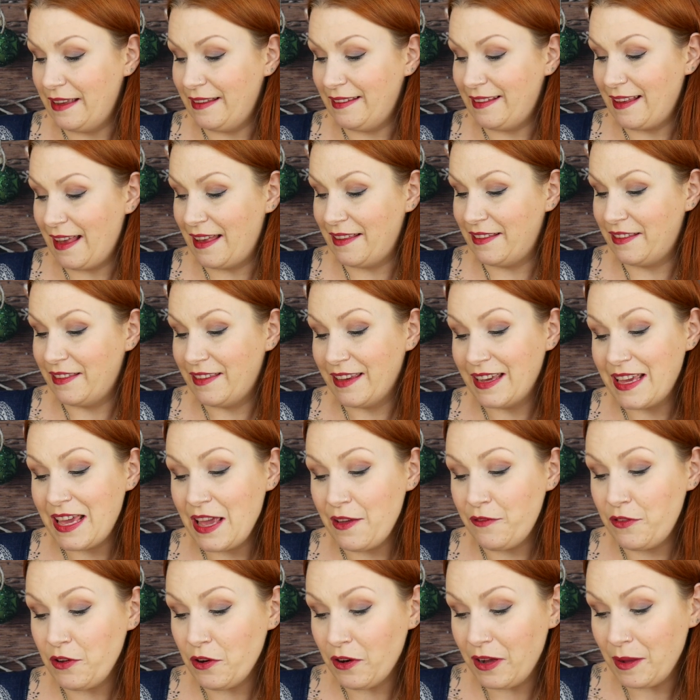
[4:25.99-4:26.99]
It says, to
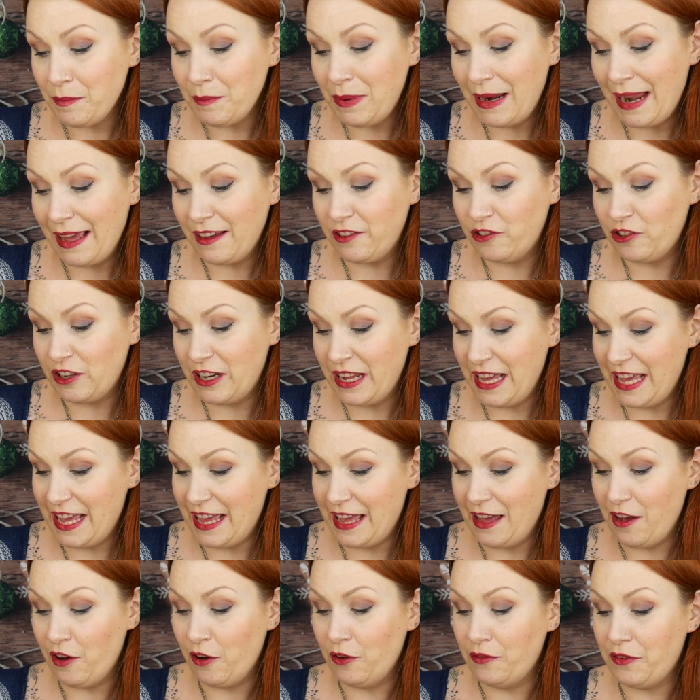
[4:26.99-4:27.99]
give your complexion a
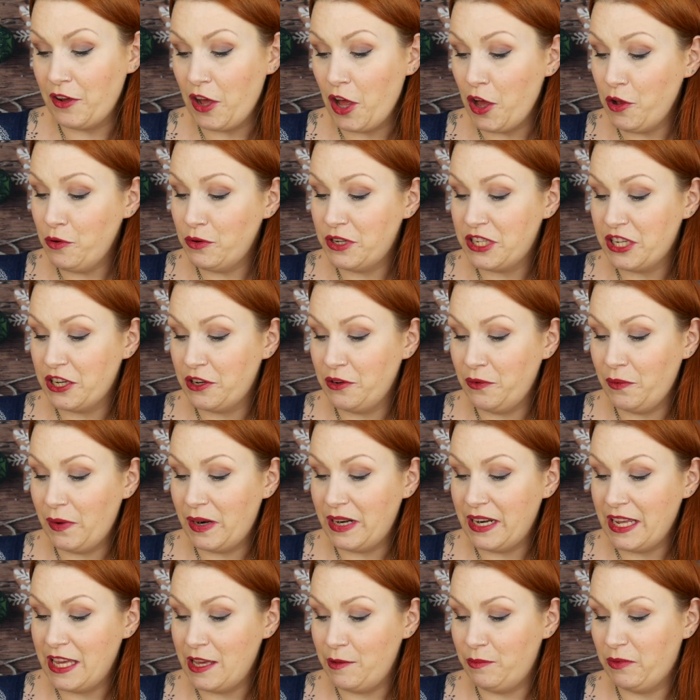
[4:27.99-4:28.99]
hit of an O2
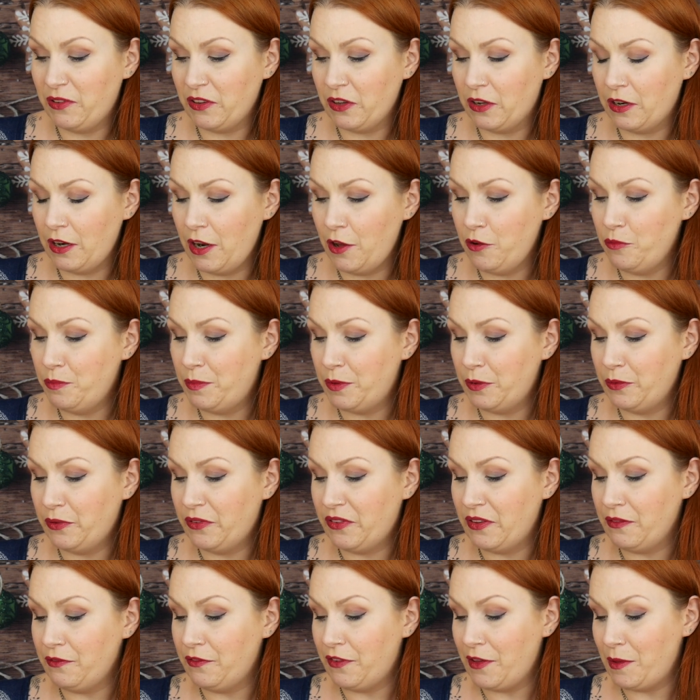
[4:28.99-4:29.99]
and heaps of
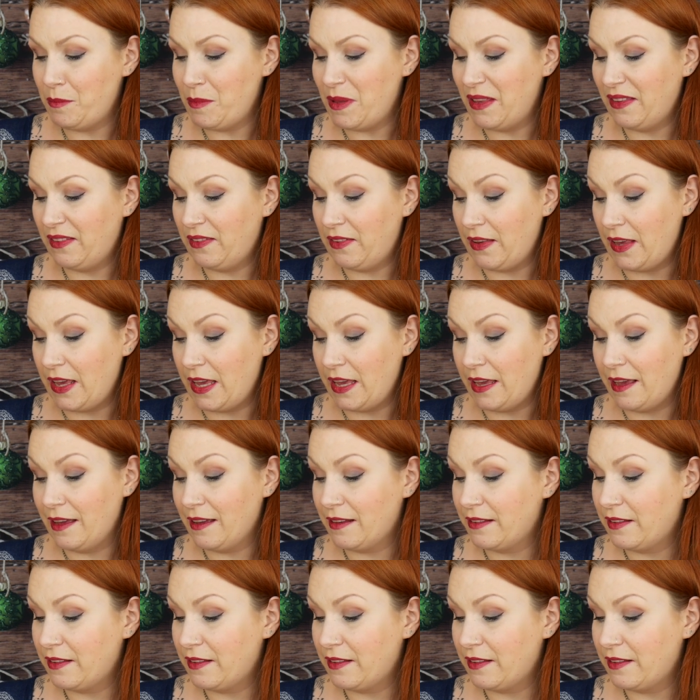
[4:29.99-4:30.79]
glow-boosting vitamin C,